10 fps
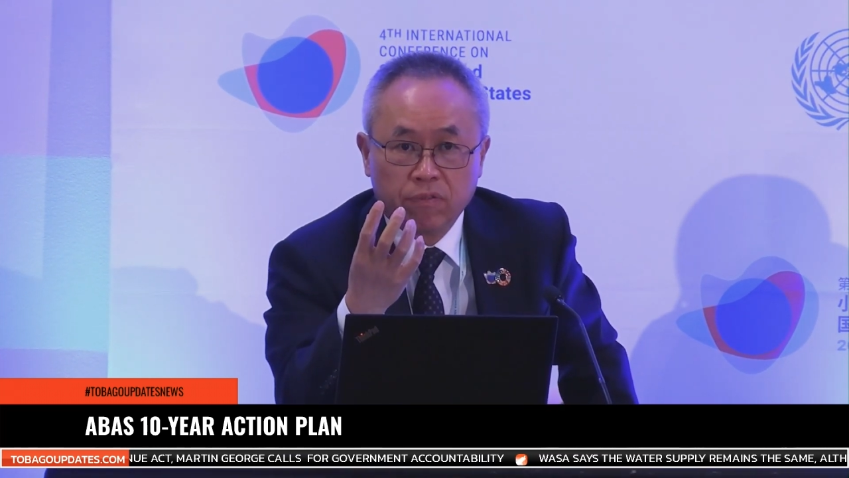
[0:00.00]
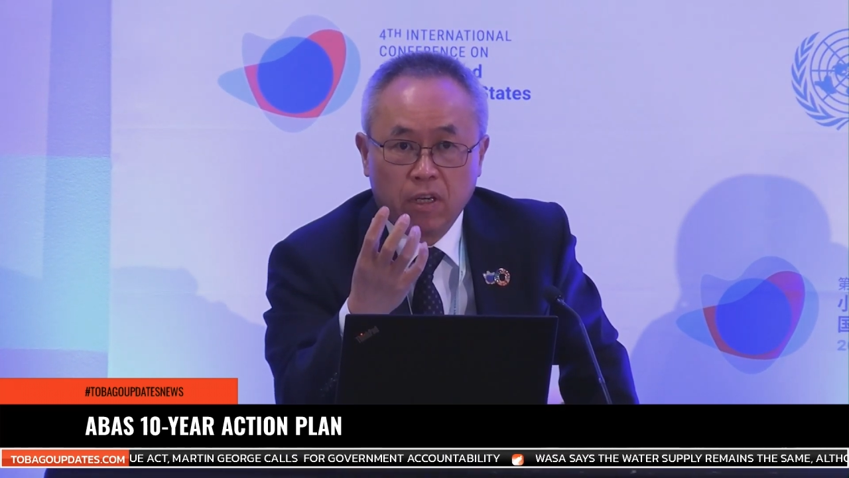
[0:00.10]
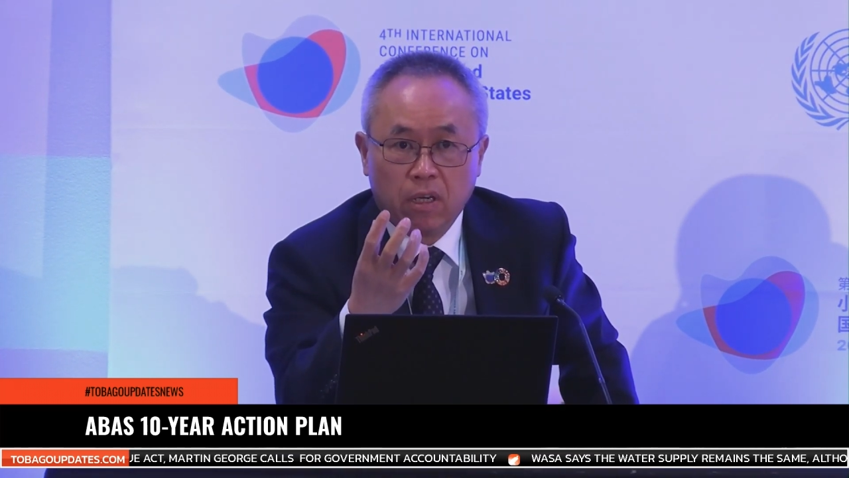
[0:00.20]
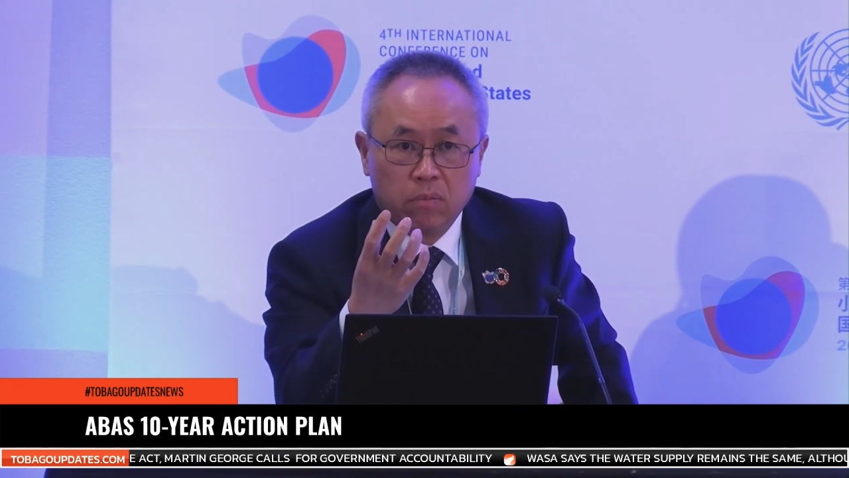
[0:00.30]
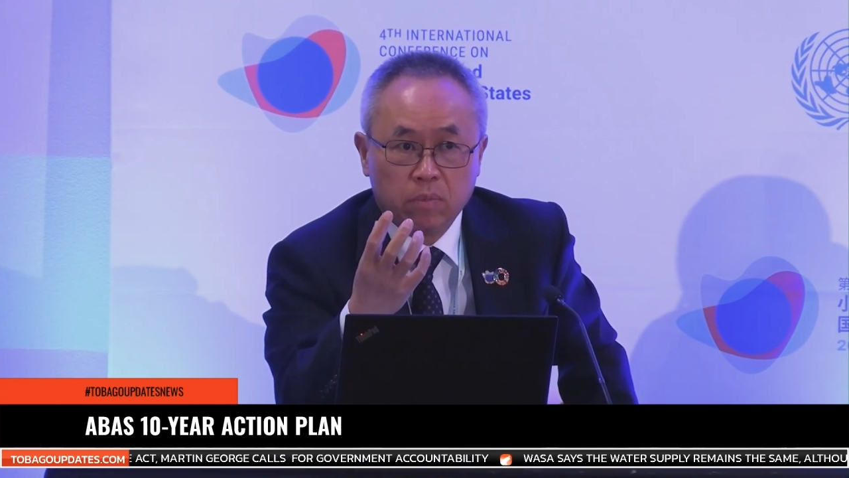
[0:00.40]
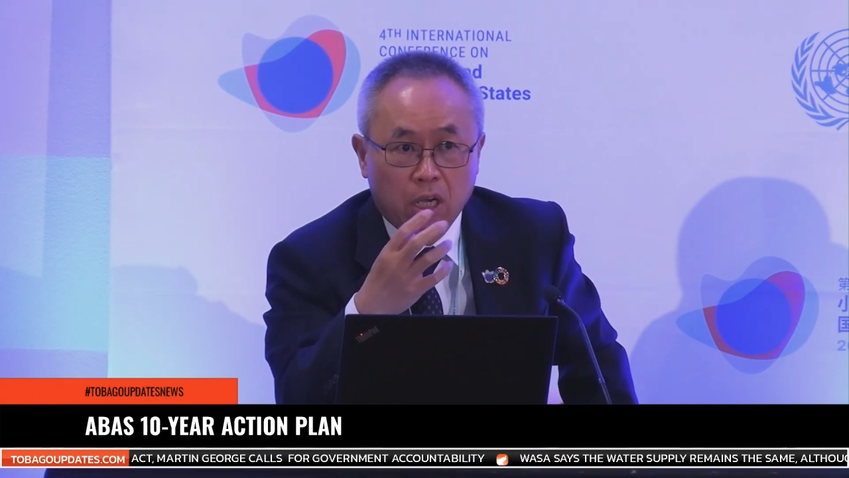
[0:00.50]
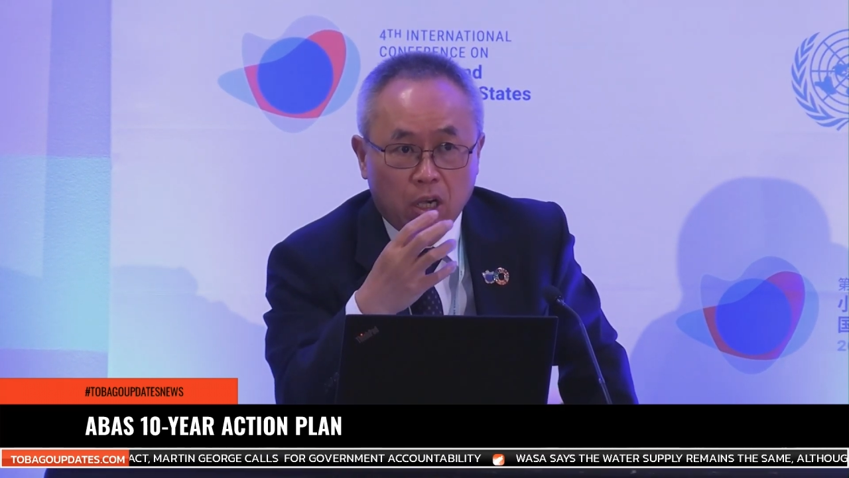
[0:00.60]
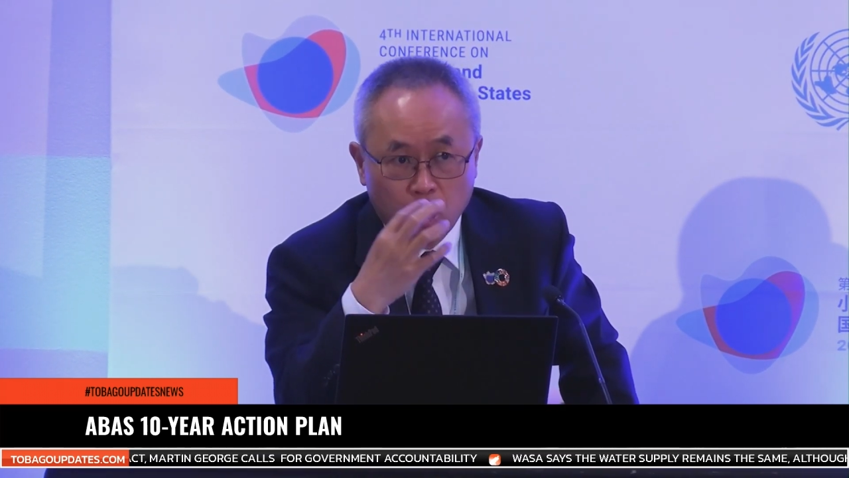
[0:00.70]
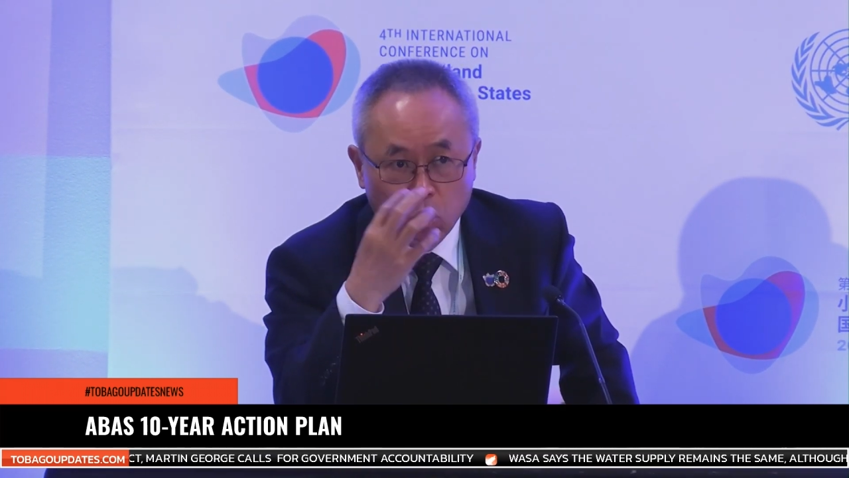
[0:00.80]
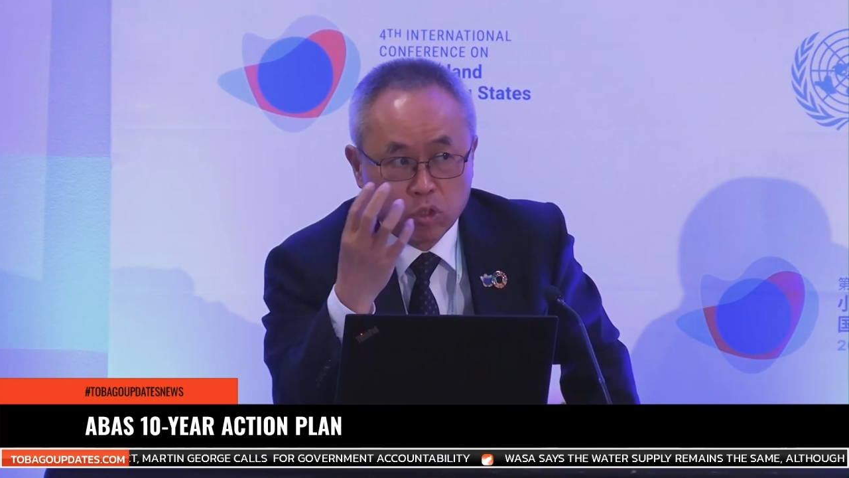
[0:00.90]
from the
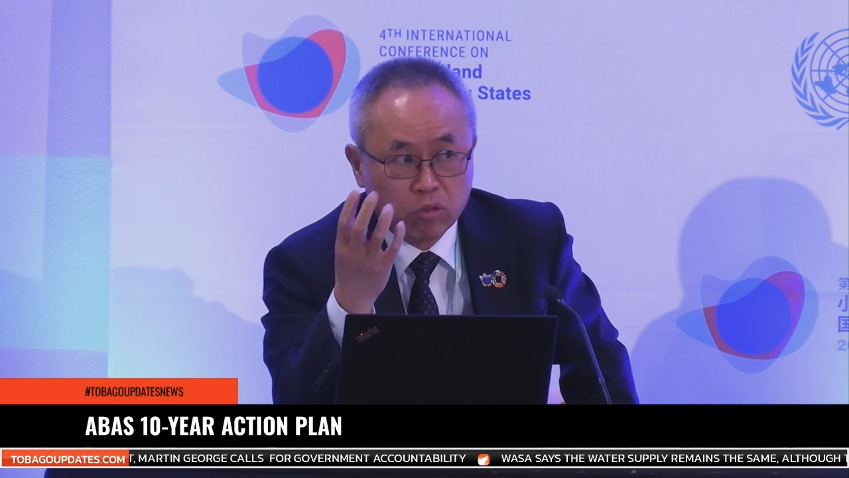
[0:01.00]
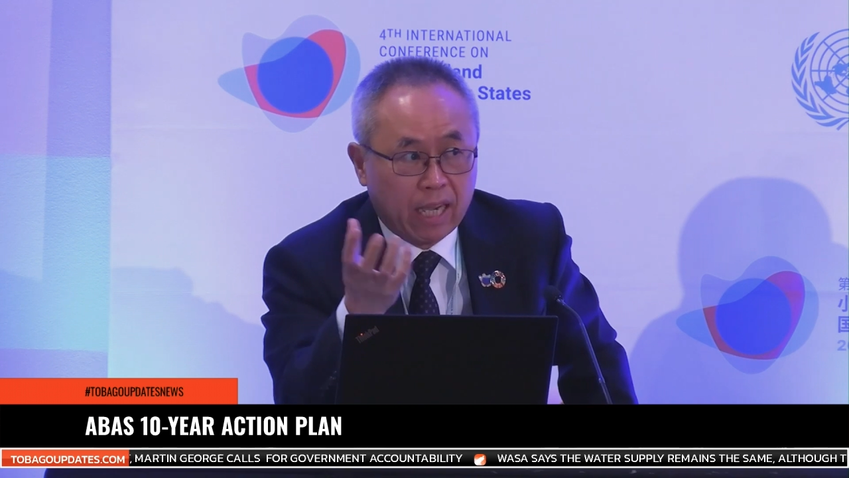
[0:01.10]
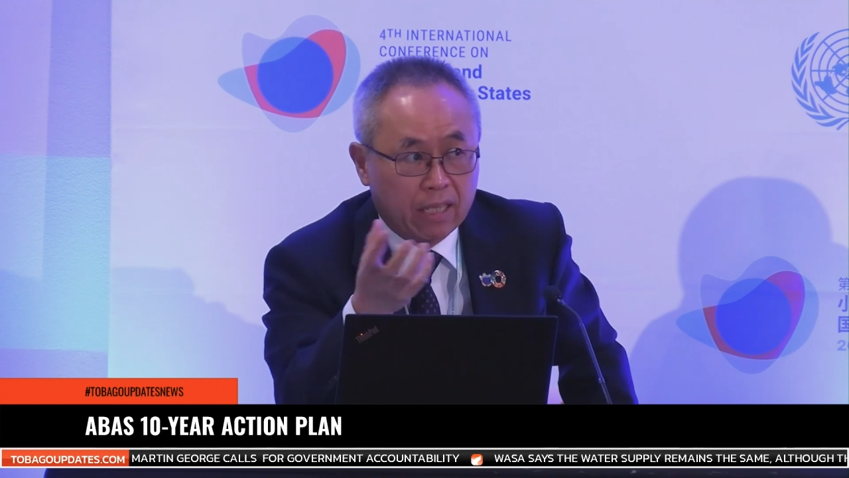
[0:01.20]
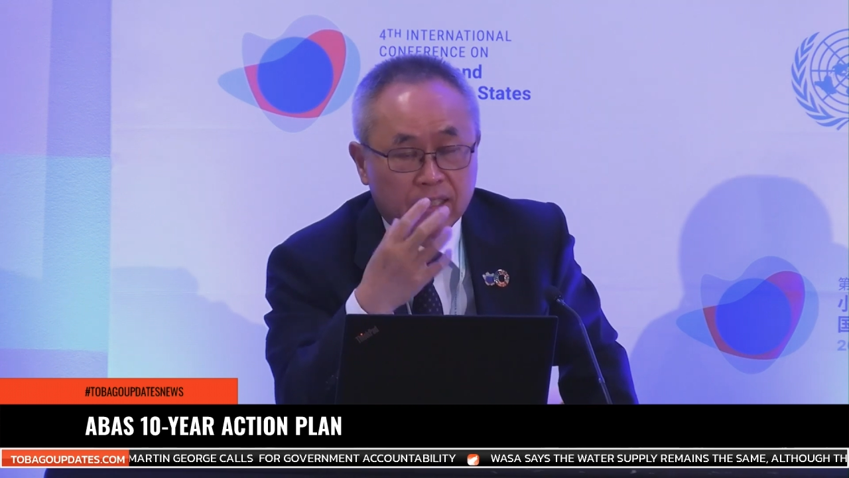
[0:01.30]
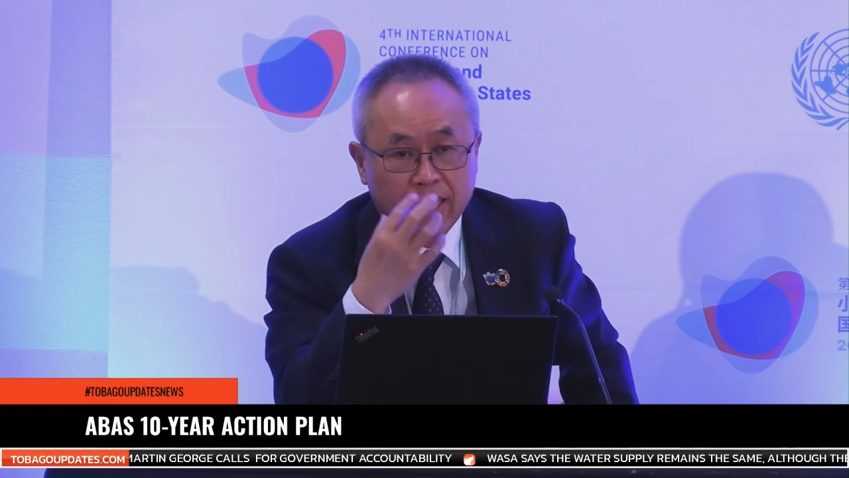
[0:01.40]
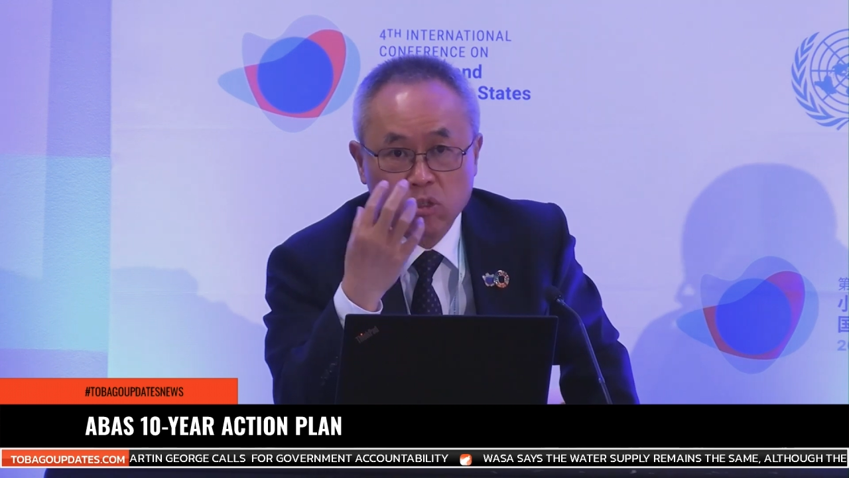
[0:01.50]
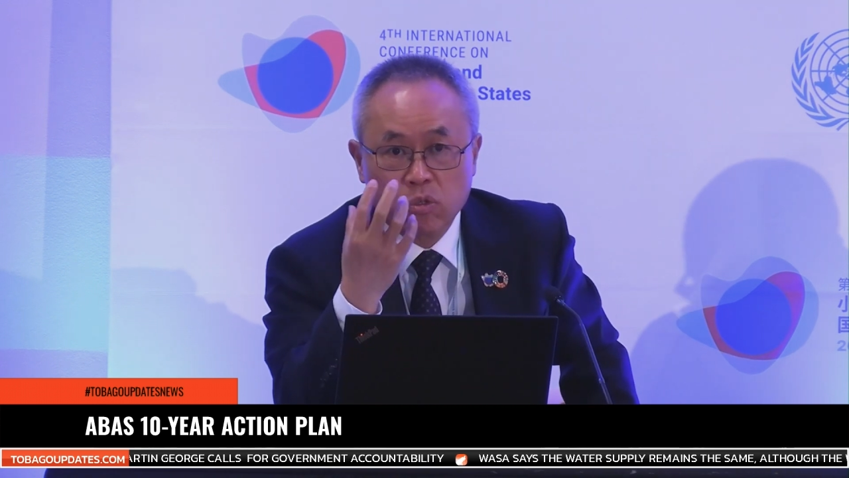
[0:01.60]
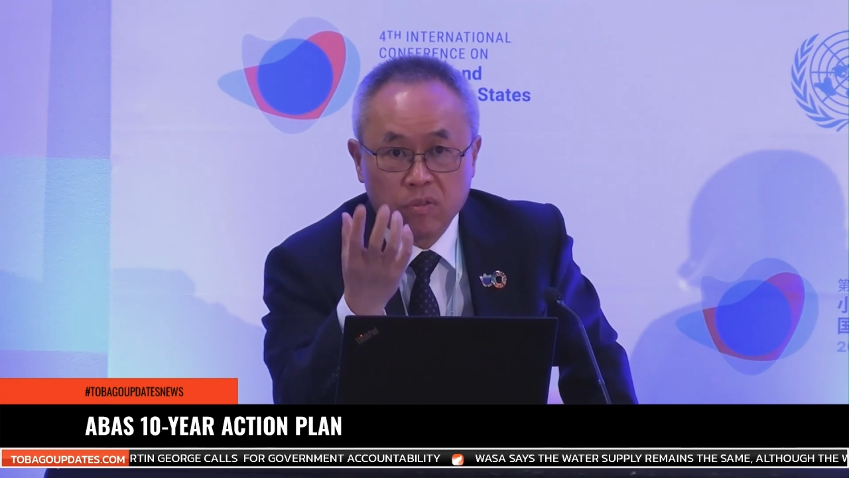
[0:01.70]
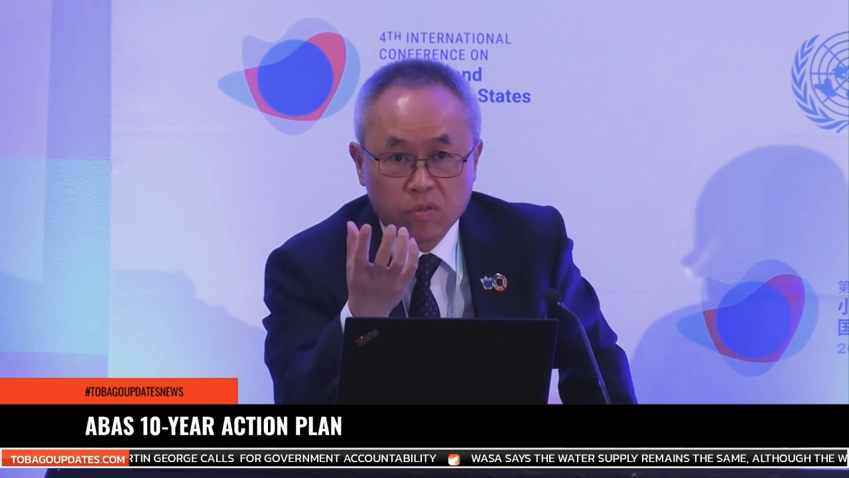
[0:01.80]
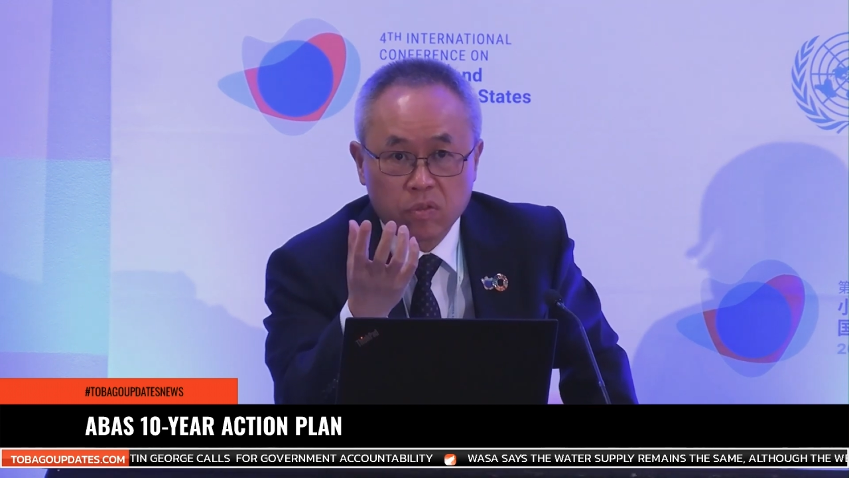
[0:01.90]
whole United
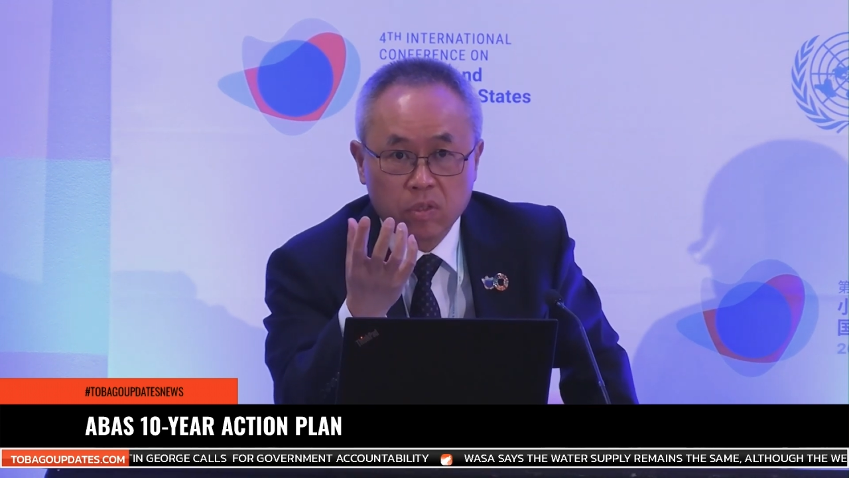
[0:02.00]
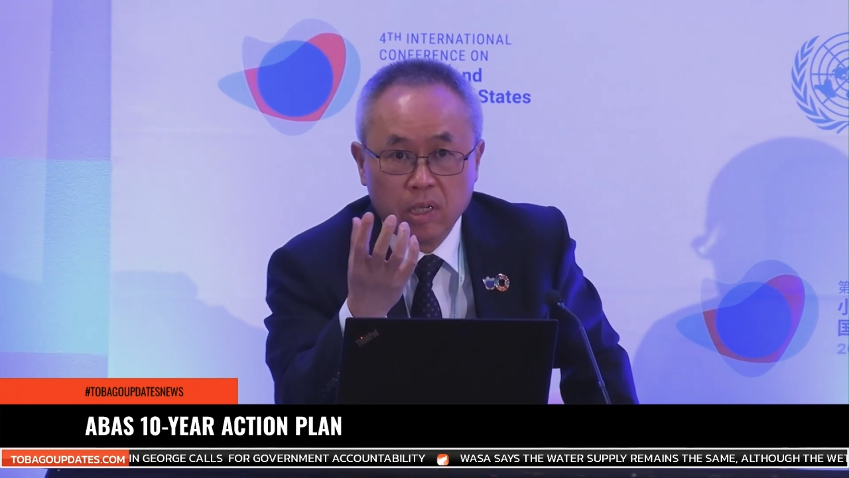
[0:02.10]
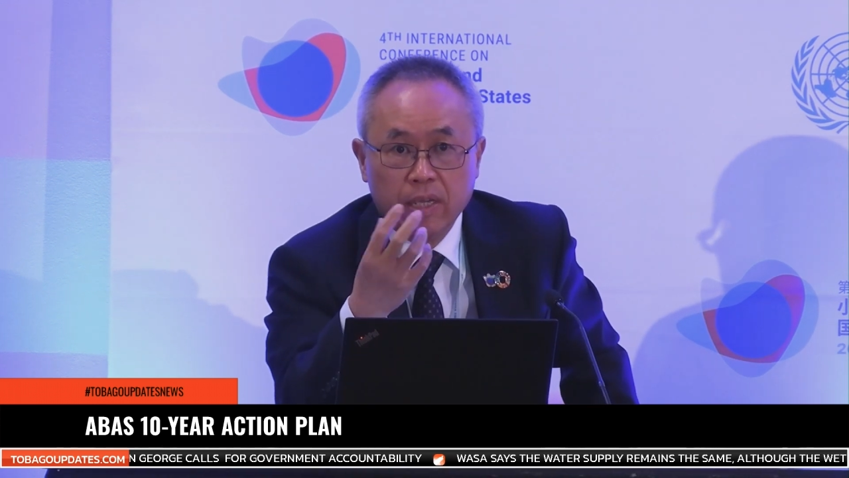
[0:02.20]
Nations,